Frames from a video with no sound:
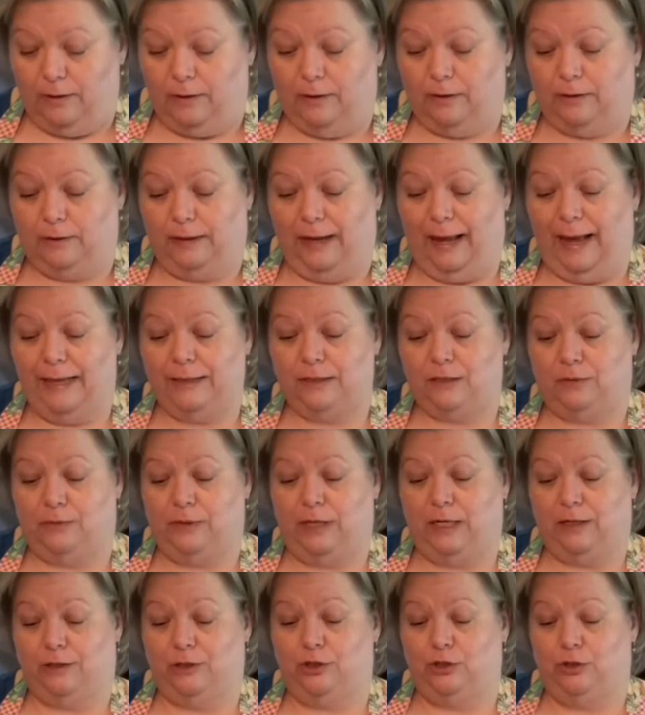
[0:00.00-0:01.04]
last
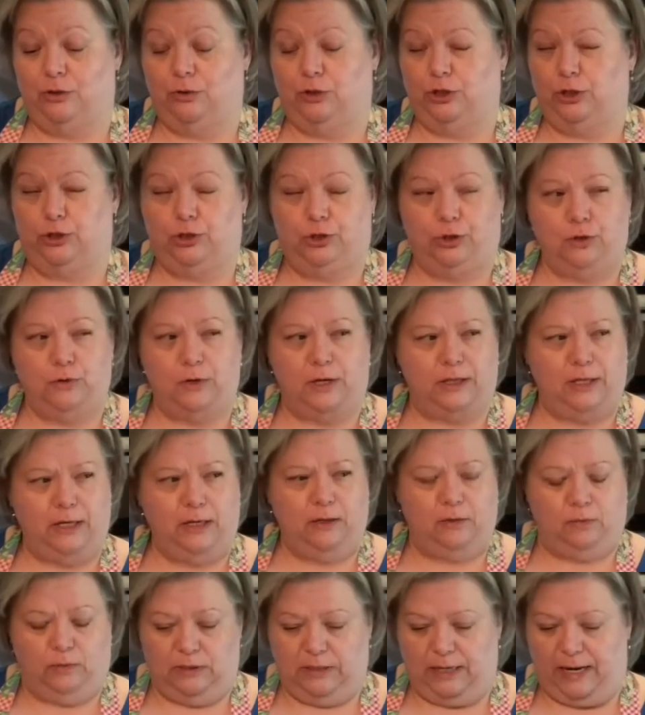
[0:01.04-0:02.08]
week I showed you too, I think
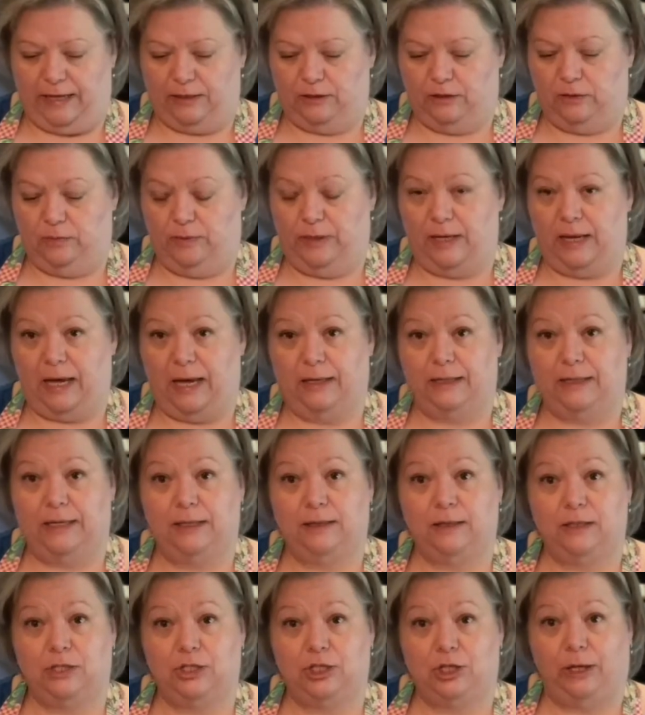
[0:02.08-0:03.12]
it was last week, how to get
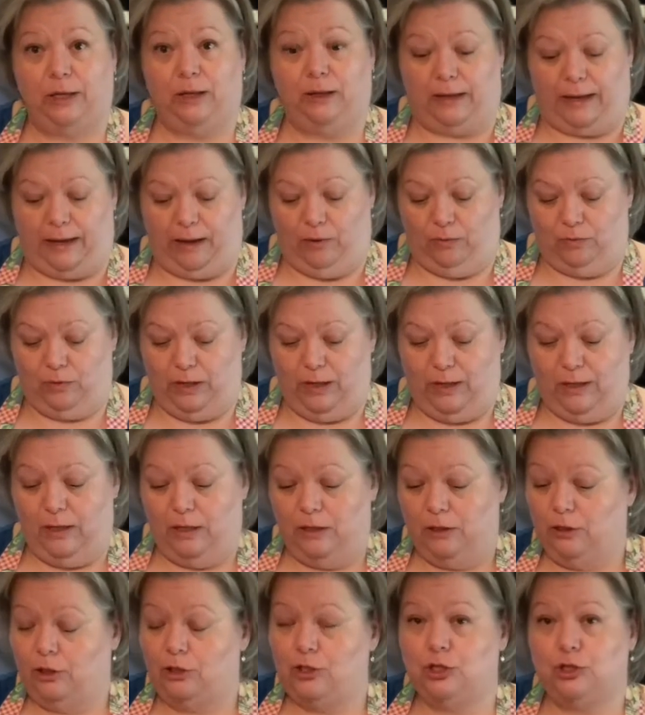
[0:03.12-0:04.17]
the shell out.
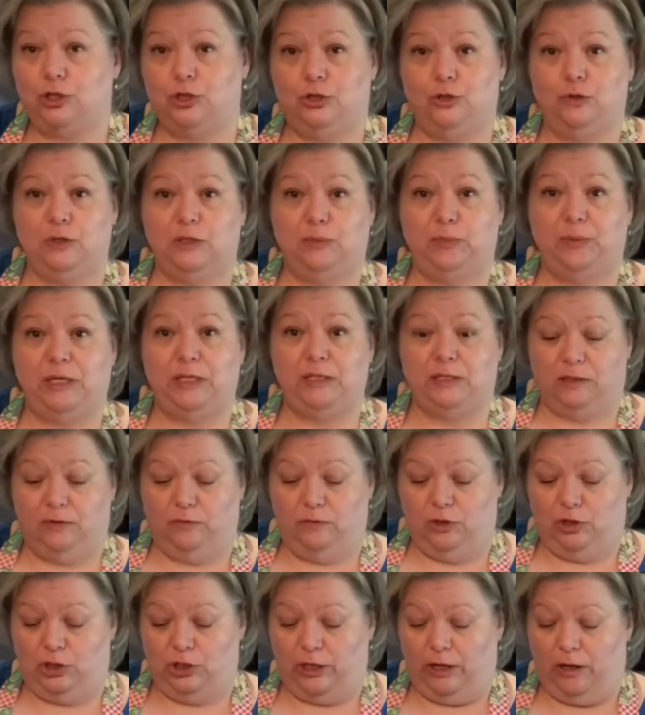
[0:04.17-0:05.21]
You just use a piece of
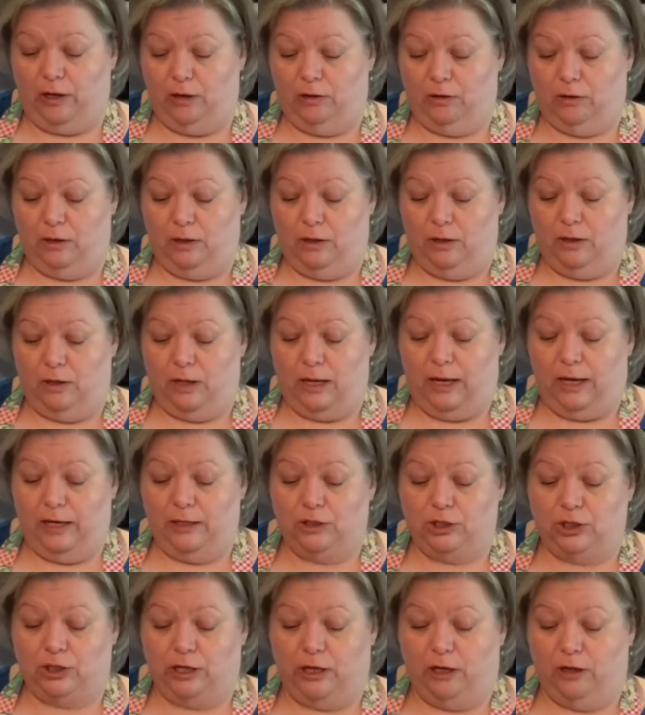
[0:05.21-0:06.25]
the shell,
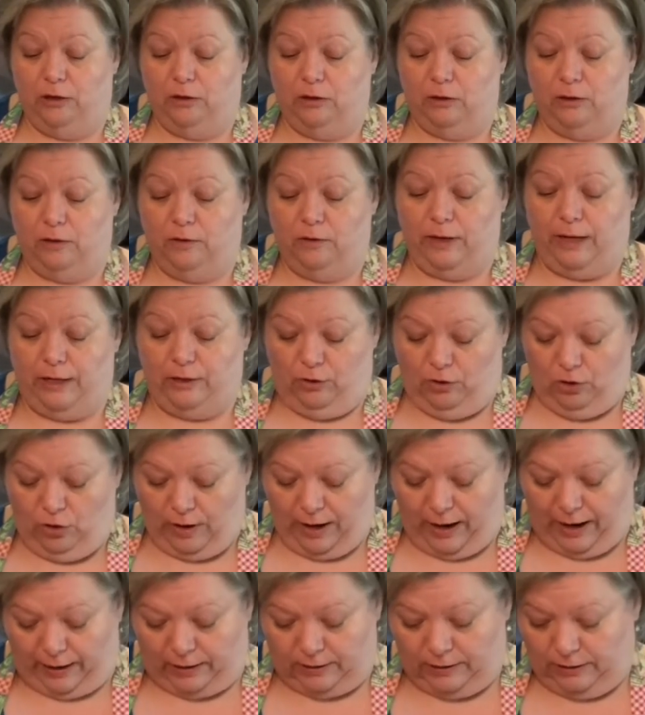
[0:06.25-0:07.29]
eggshell that you
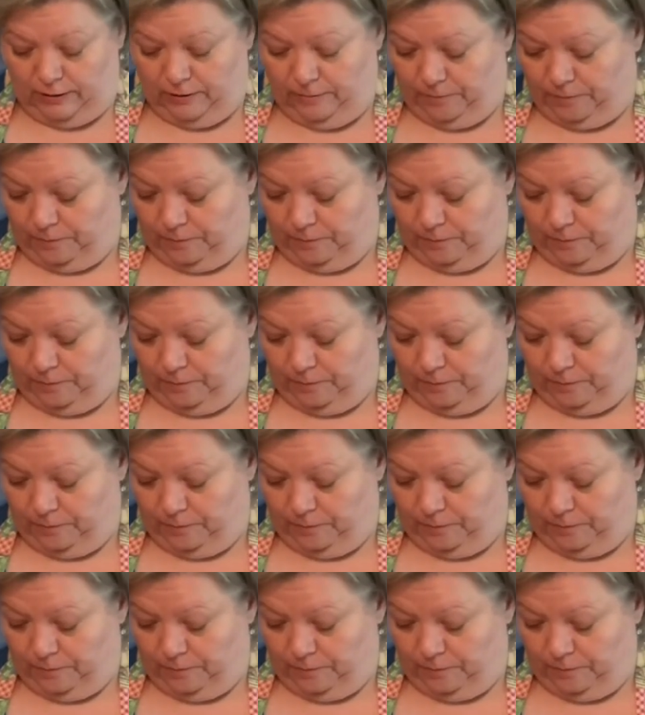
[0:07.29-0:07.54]
cracked.